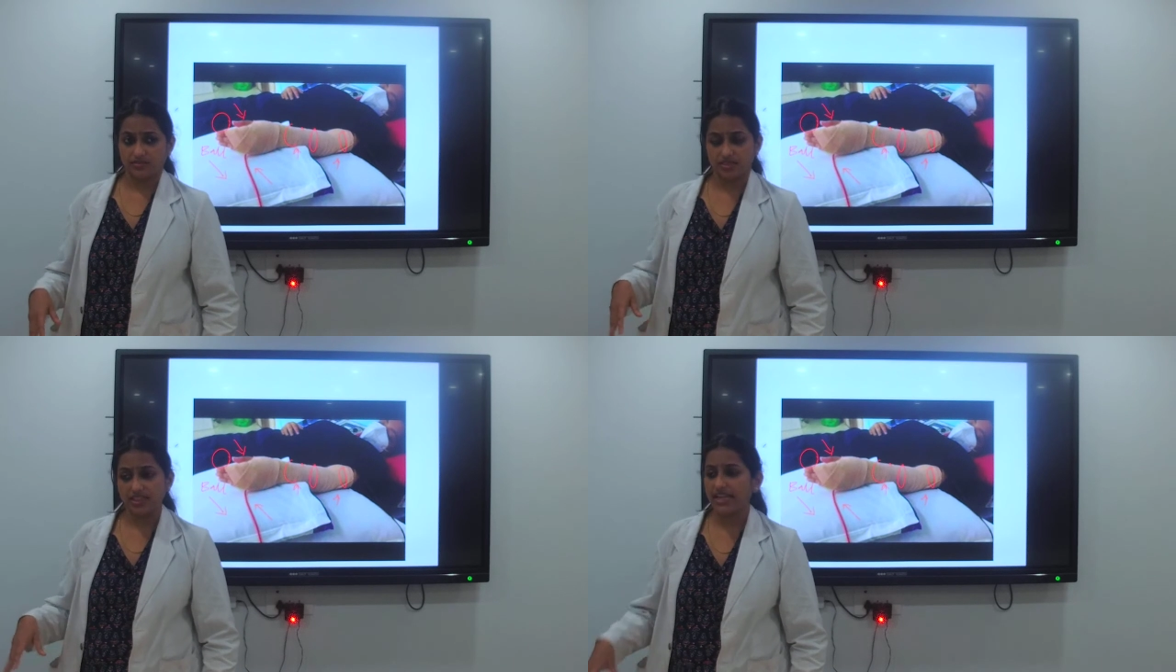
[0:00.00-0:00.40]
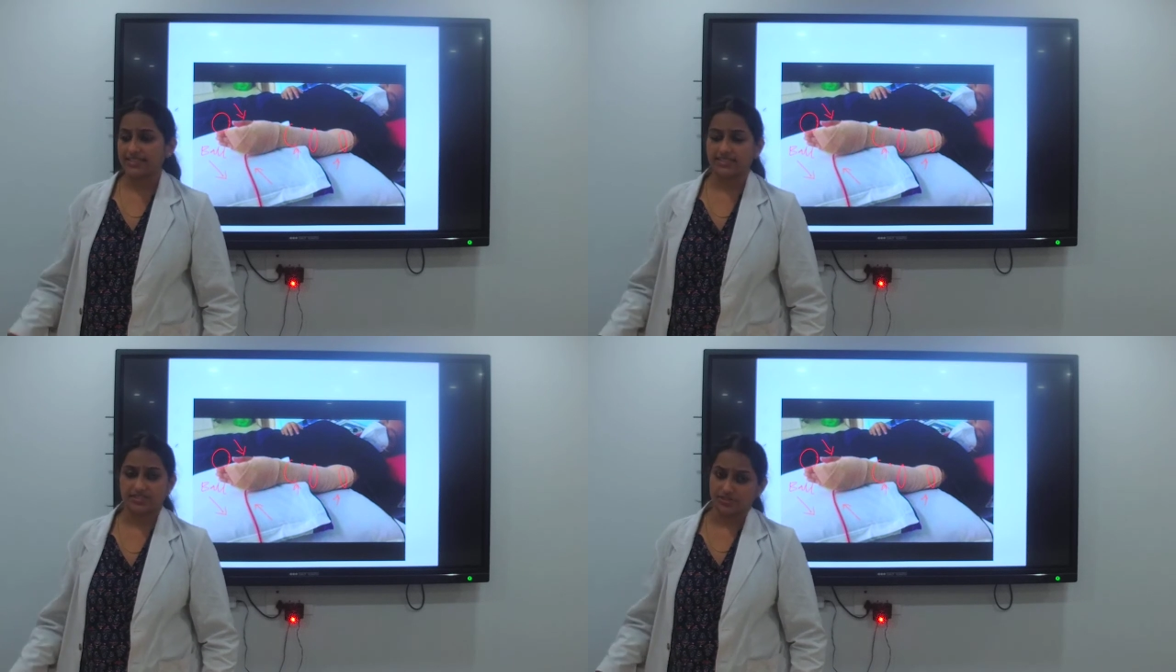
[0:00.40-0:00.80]

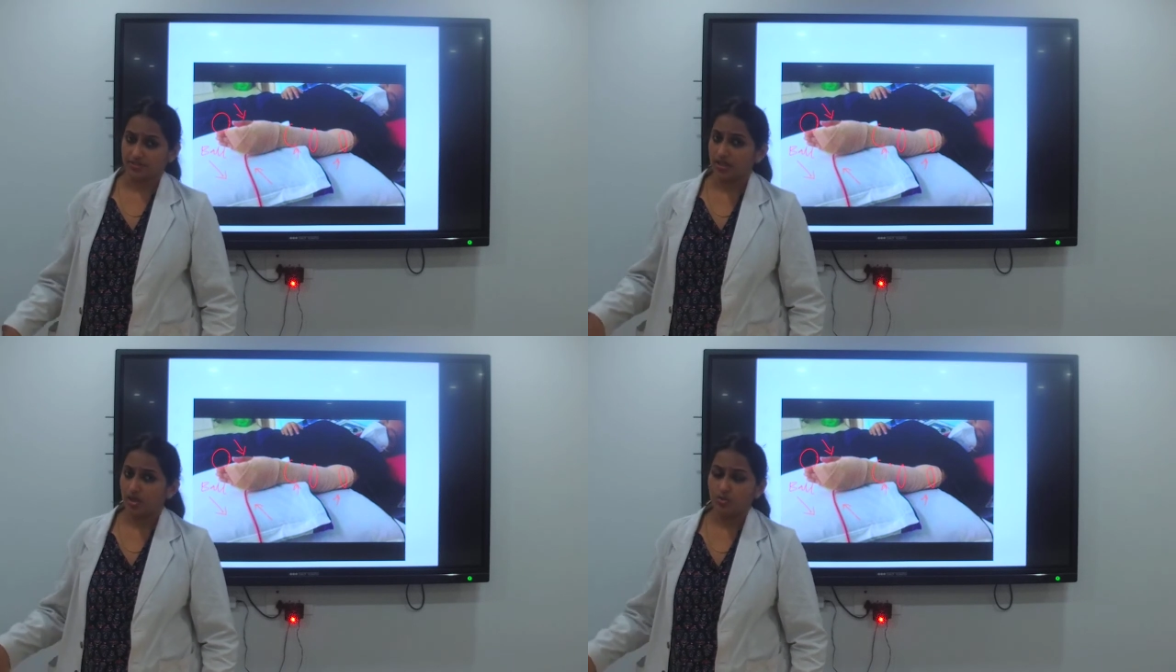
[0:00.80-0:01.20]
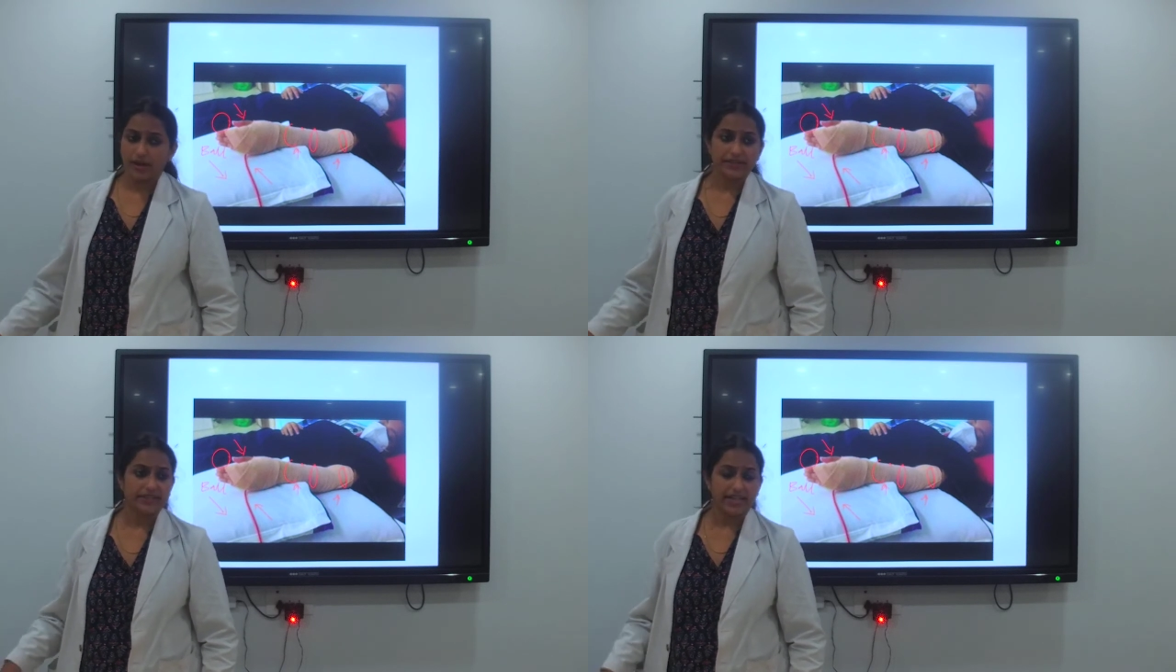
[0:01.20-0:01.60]
relaxation.
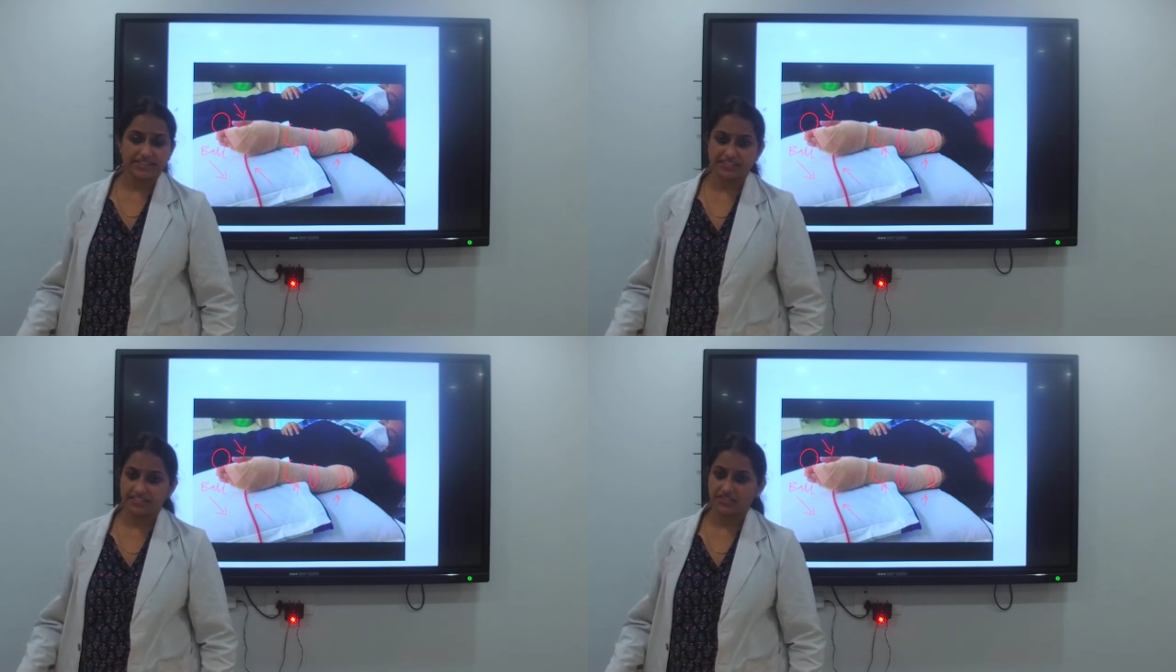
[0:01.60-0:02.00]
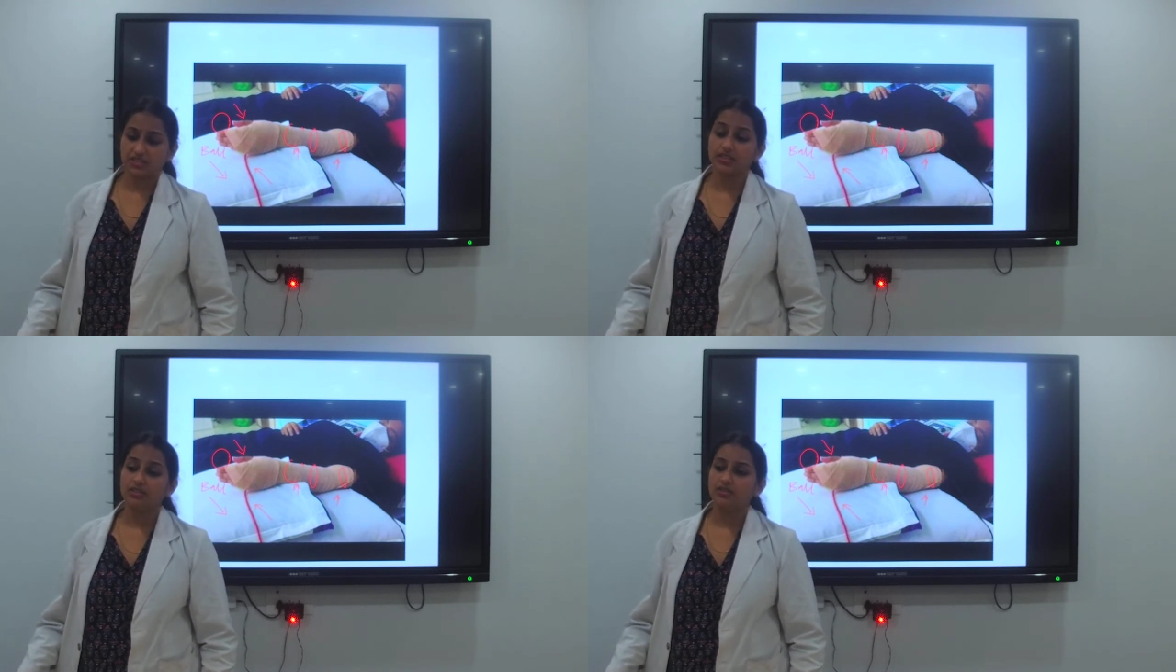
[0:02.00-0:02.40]
Why relaxation?